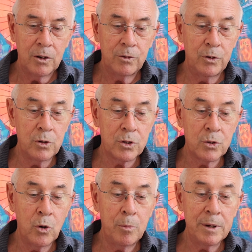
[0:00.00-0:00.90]

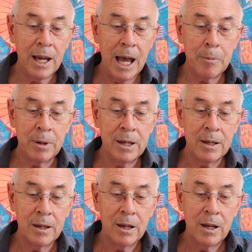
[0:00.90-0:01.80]
footsore but happy,
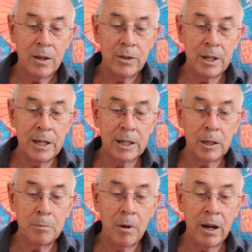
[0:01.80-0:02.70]
the
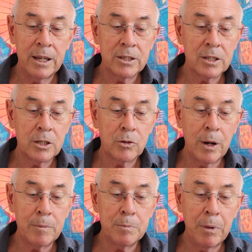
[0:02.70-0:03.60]
little mice
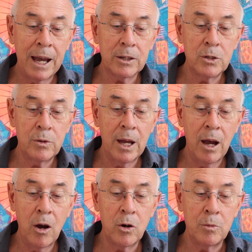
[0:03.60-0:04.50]
crept back to their
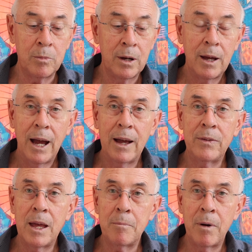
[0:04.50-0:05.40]
home and
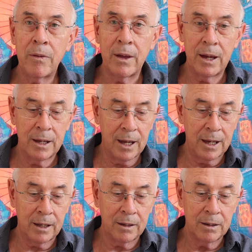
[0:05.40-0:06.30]
their mother
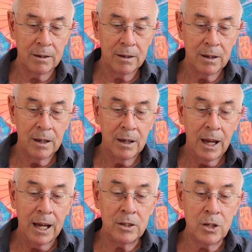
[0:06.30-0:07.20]
again,
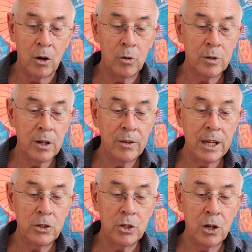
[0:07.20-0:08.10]
and told her
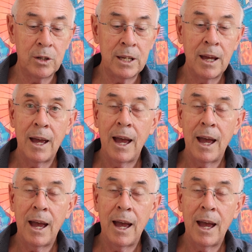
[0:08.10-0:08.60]
their journey